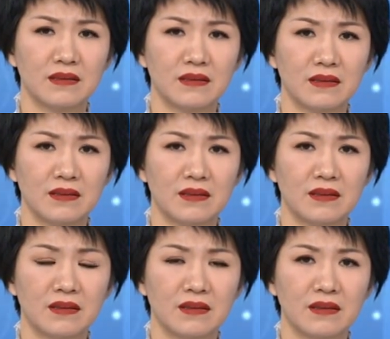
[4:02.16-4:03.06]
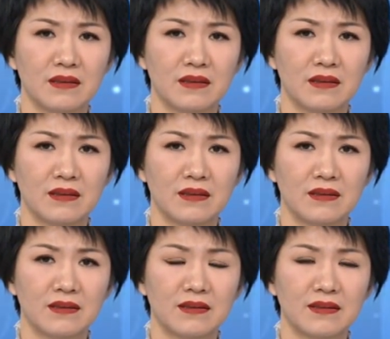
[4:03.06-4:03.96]

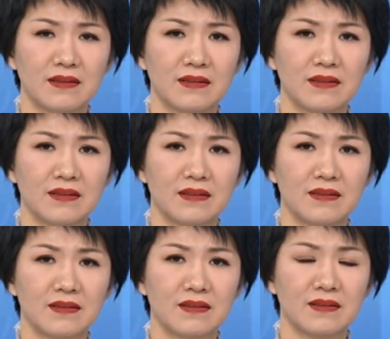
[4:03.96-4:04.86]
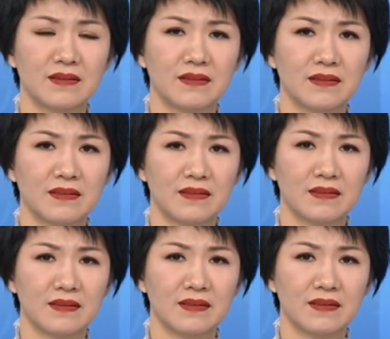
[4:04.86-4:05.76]

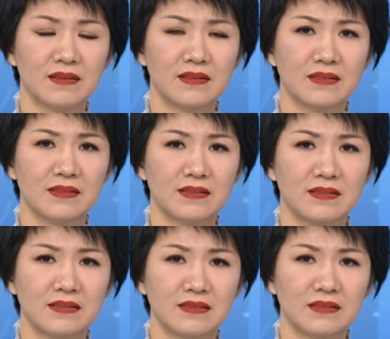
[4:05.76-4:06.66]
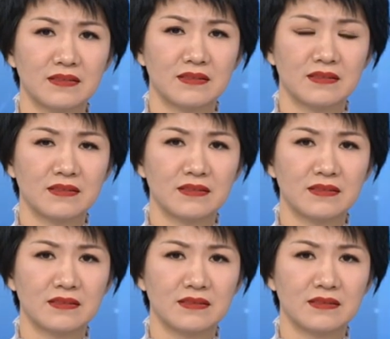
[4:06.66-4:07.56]

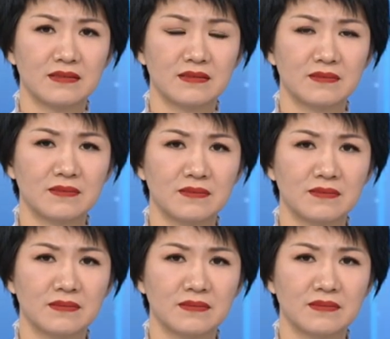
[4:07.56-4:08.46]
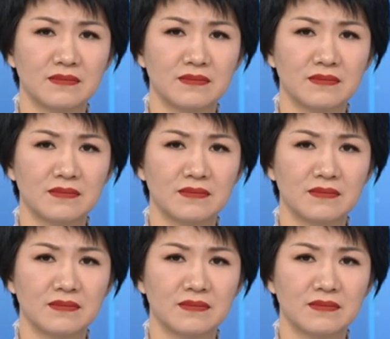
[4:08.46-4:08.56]
The person shown says nothing.